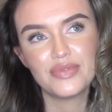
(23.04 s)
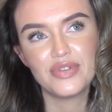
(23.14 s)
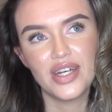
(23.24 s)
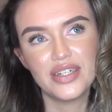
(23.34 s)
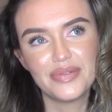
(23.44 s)

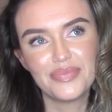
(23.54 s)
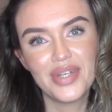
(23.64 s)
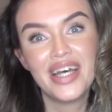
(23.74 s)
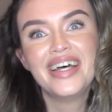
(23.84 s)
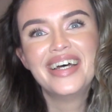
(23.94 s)
fun.
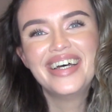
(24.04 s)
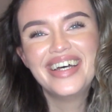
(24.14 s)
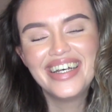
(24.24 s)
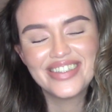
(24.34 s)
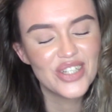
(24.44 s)

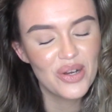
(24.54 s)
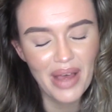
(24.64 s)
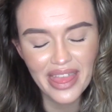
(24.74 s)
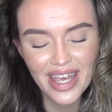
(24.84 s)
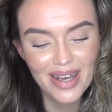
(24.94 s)
It's not
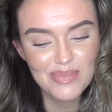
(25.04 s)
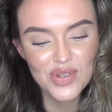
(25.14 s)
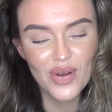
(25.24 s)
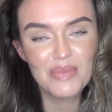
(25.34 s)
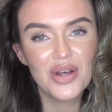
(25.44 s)
my thing, I'm
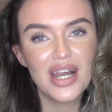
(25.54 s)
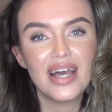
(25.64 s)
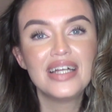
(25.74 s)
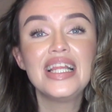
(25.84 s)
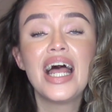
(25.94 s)
sorry, I'm not gonna
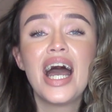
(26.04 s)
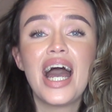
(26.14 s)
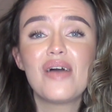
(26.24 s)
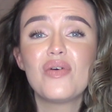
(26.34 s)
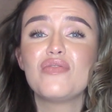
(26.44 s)
lie.
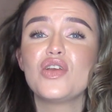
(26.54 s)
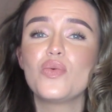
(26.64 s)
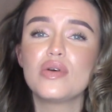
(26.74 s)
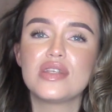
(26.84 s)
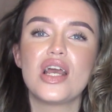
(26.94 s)
However, you
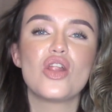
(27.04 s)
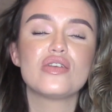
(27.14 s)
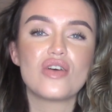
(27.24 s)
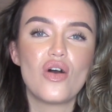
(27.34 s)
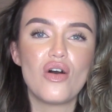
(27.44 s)
will see a
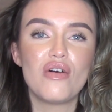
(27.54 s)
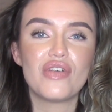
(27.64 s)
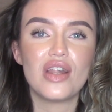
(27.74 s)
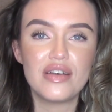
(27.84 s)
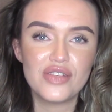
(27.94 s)
lot of
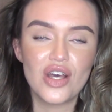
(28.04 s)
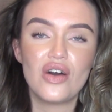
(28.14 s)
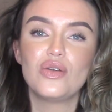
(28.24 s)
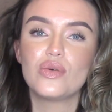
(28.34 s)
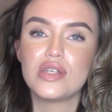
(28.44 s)

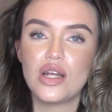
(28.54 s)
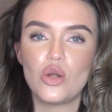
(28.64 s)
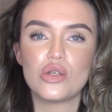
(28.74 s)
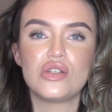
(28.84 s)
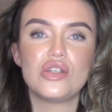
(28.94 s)
lifestyle, you'll see a
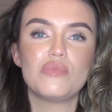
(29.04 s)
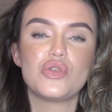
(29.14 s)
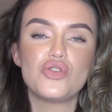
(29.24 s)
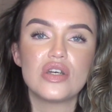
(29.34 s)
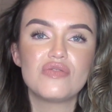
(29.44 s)
lot of tips
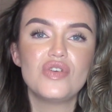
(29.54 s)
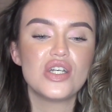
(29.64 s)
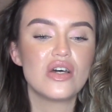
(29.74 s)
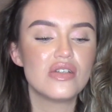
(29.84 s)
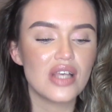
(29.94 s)
and tricks
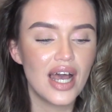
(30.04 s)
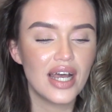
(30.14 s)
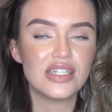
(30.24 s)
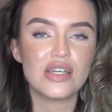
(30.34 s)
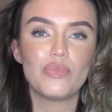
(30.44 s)
videos
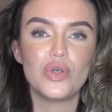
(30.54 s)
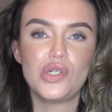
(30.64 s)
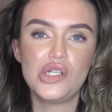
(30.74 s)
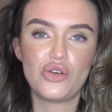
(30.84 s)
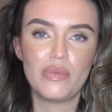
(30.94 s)
and
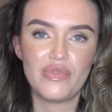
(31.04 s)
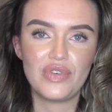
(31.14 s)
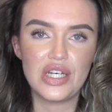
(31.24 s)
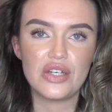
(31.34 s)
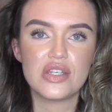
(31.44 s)
beauty treatment
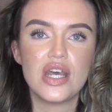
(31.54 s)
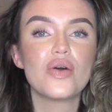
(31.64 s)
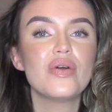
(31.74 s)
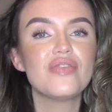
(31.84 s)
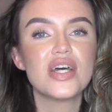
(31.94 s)
videos. So
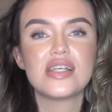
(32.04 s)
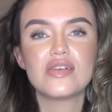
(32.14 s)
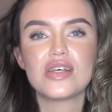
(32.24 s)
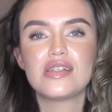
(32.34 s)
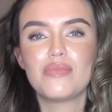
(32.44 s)
if that
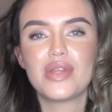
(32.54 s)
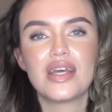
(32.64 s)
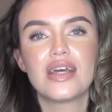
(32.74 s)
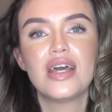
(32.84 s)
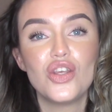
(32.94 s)
sounds like
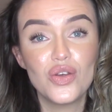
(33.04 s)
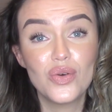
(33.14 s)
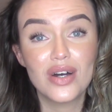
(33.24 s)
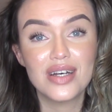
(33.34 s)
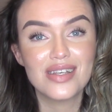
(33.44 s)
something you
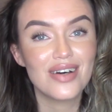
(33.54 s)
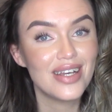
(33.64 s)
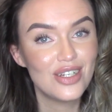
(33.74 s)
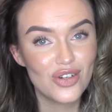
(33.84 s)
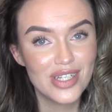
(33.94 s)
guys are
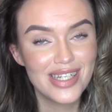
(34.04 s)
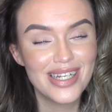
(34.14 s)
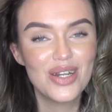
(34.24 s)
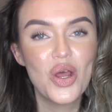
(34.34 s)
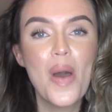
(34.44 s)
interested
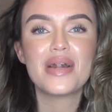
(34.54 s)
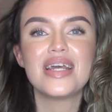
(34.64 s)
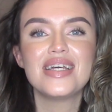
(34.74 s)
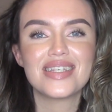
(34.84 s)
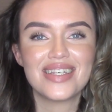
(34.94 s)
in,
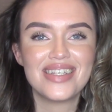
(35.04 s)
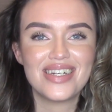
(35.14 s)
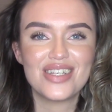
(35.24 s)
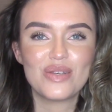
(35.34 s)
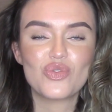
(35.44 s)
please
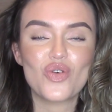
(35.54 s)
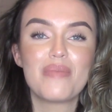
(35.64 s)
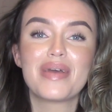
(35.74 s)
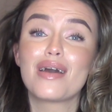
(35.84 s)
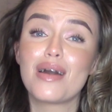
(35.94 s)
consider
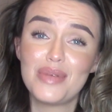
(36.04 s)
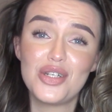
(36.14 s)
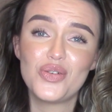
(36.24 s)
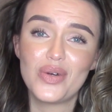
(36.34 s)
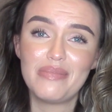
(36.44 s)
subscribing and coming
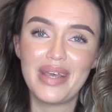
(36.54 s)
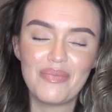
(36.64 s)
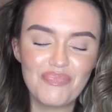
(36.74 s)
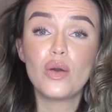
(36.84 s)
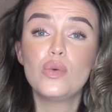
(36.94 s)
to join
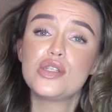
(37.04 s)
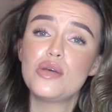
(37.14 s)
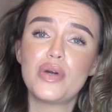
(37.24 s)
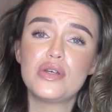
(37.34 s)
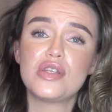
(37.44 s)
me. I also
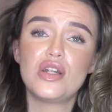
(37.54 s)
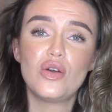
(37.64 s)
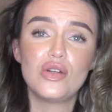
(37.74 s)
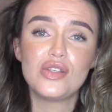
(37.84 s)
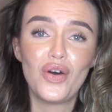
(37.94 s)
post a
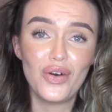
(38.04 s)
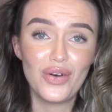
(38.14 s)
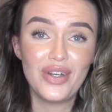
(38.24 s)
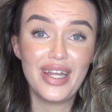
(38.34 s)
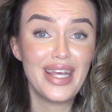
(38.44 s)
lot on